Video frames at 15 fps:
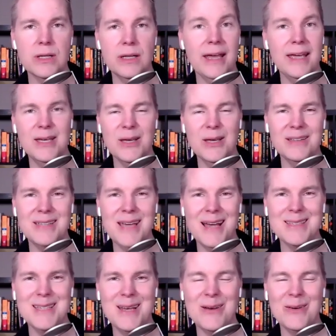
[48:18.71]
like
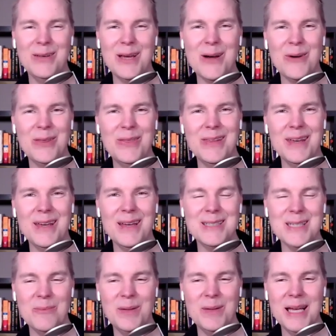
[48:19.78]
Tan said earlier with the
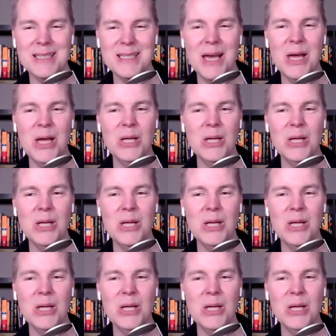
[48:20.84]
templates,